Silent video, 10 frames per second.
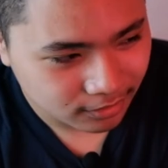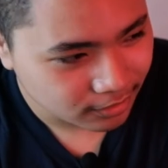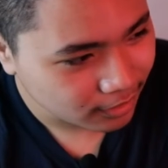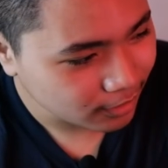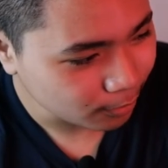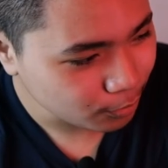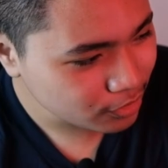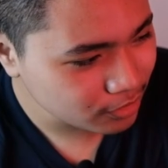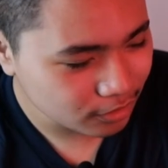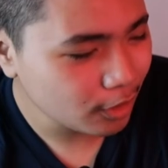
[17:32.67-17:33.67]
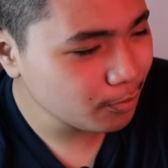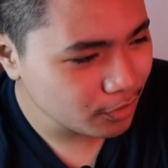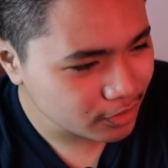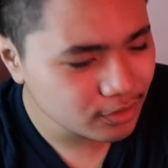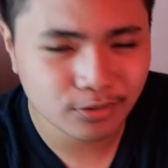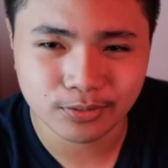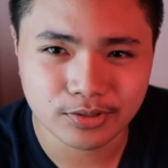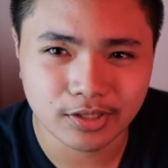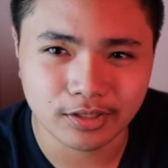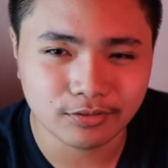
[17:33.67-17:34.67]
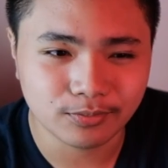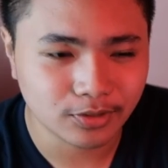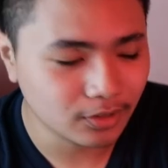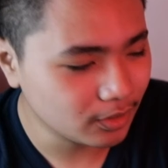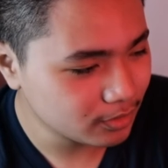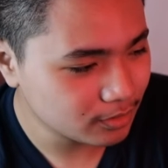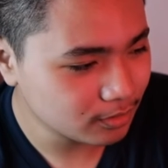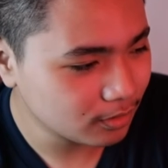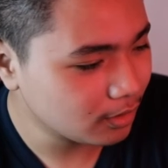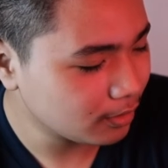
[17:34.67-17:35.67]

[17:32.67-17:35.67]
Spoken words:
Yeah, I miss those kind of bands.